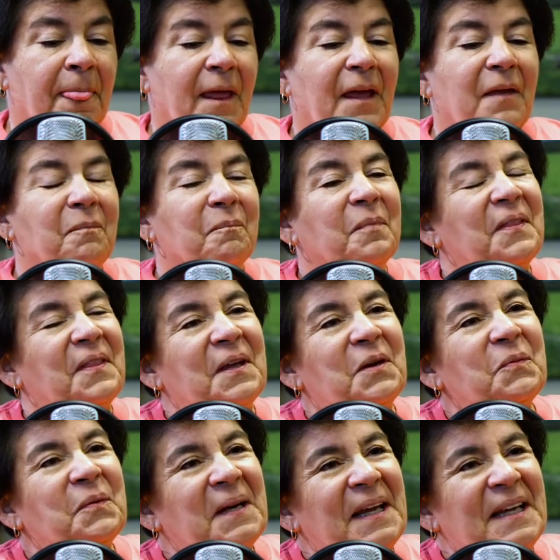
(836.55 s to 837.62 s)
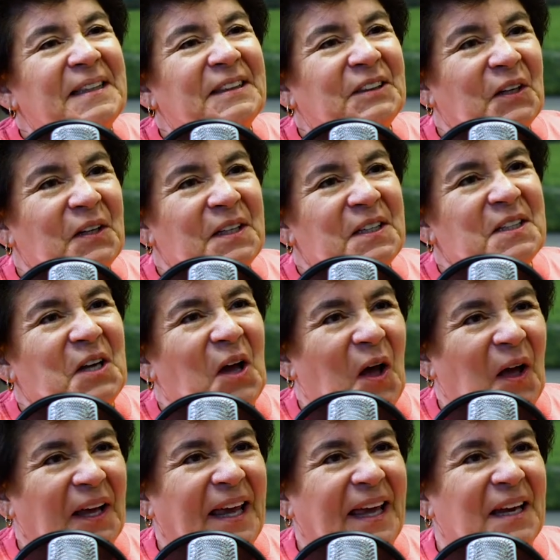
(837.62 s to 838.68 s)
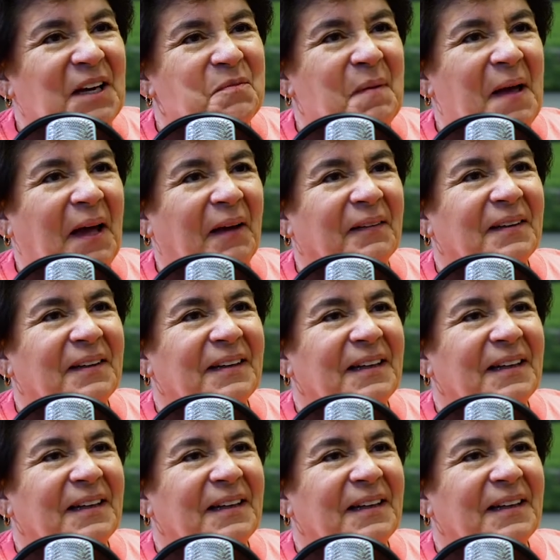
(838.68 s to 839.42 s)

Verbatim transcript: And but then when he started talking about